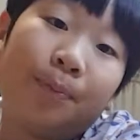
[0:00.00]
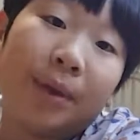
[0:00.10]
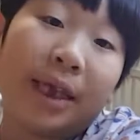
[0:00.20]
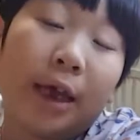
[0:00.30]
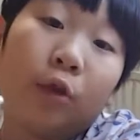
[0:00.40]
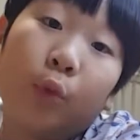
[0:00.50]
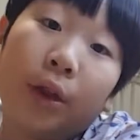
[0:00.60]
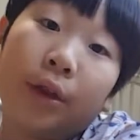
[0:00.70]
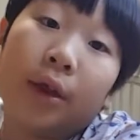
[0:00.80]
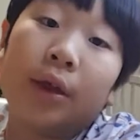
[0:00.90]
begins
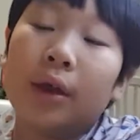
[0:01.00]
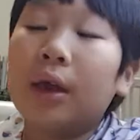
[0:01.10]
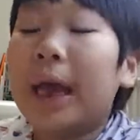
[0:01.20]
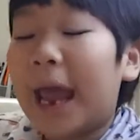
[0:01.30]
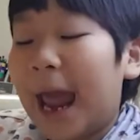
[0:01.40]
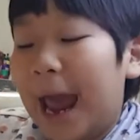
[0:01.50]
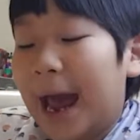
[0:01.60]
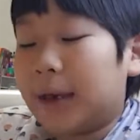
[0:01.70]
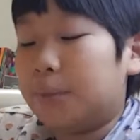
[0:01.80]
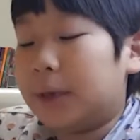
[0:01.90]
with?
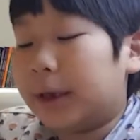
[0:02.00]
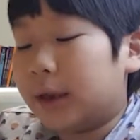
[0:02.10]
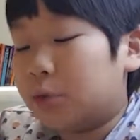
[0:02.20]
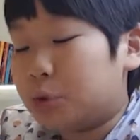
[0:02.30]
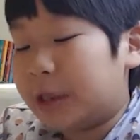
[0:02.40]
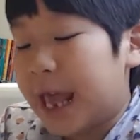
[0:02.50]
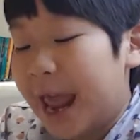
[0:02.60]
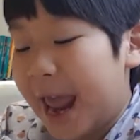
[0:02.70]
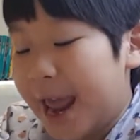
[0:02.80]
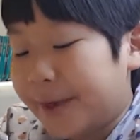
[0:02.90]
Hat begins with
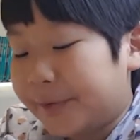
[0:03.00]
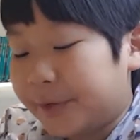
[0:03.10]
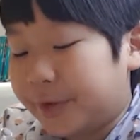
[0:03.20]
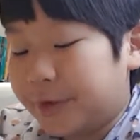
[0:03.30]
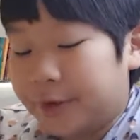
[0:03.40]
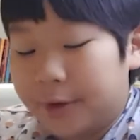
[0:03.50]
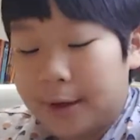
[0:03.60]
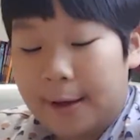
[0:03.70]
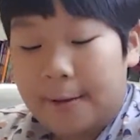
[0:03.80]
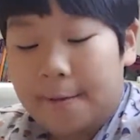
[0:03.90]
H.
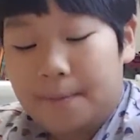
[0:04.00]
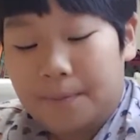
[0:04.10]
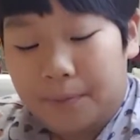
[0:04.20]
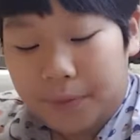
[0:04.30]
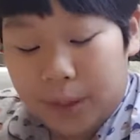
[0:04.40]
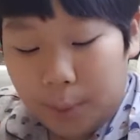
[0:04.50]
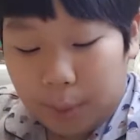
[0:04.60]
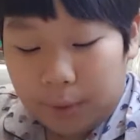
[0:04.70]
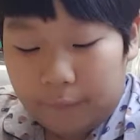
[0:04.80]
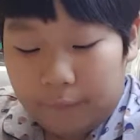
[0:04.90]

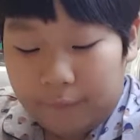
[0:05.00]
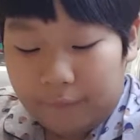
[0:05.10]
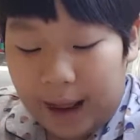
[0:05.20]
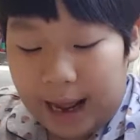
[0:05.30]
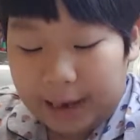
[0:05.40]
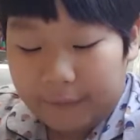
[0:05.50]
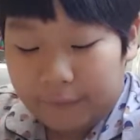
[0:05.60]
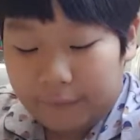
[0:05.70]
Number 5.